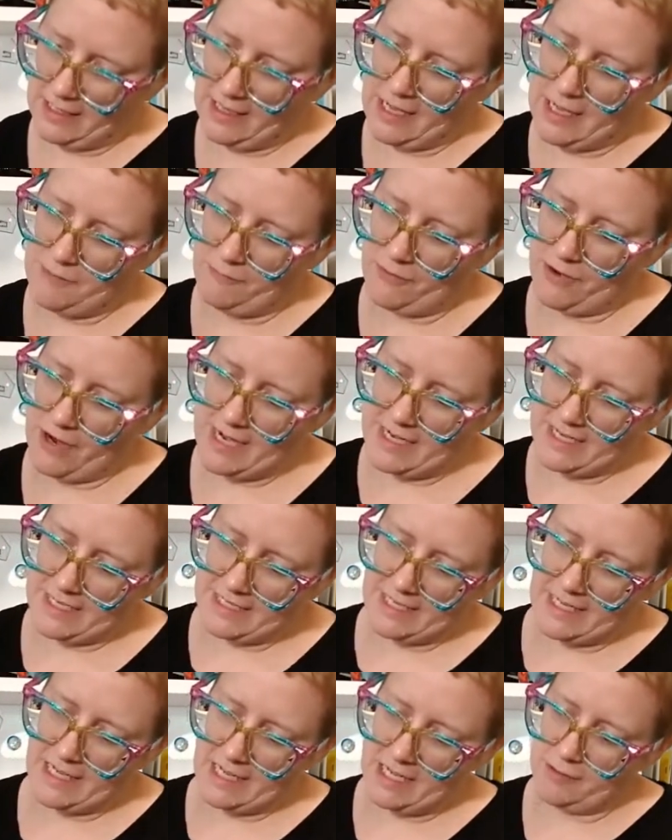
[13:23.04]
came right
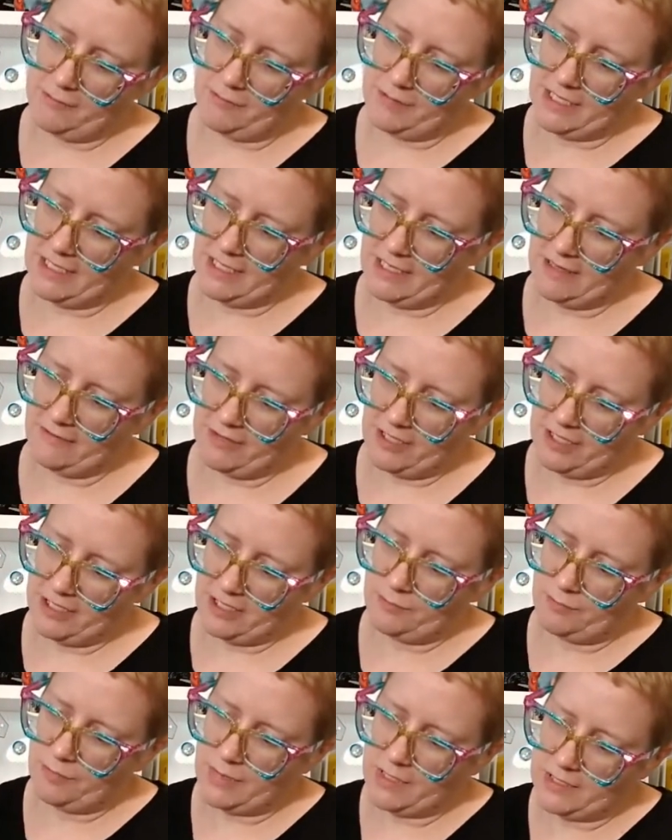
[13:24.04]
in time to have
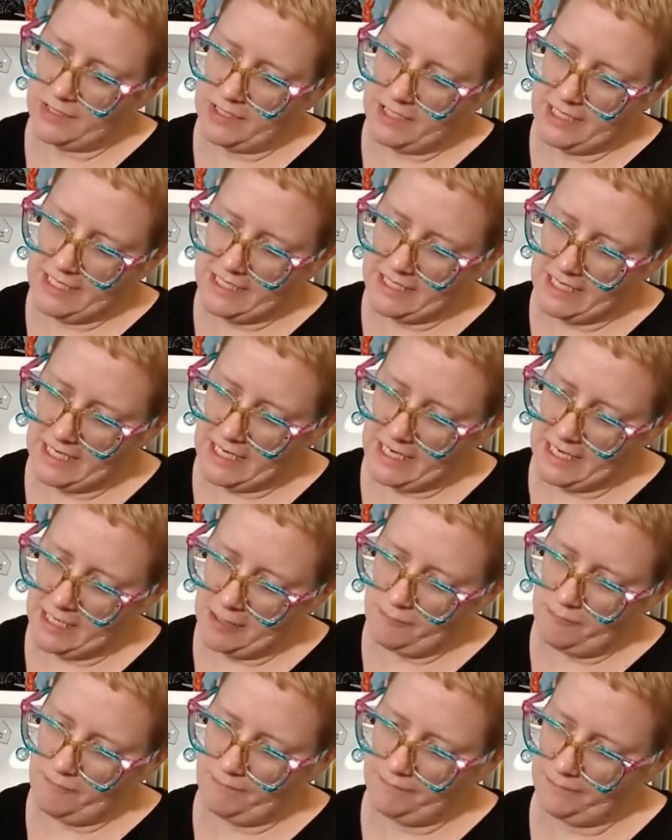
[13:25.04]
just party
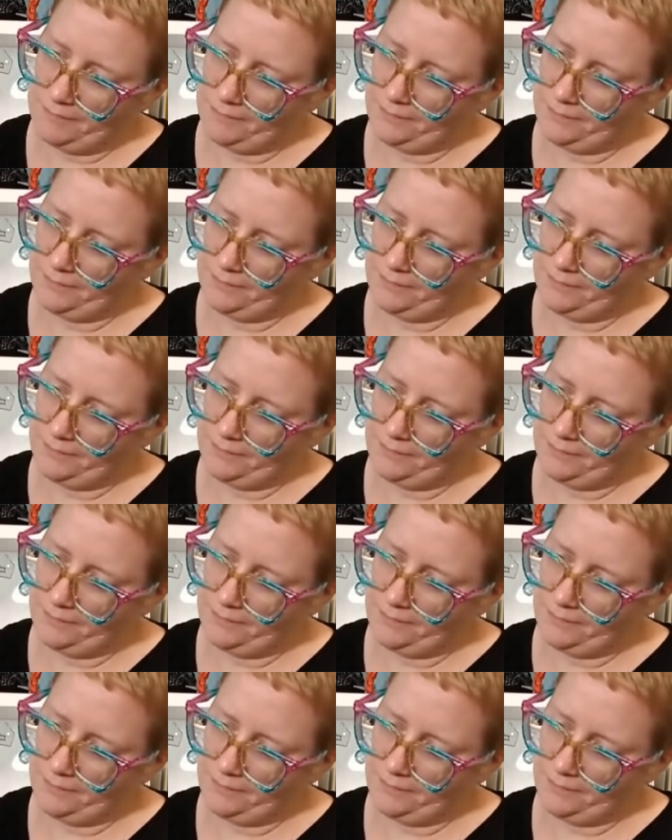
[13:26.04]
time.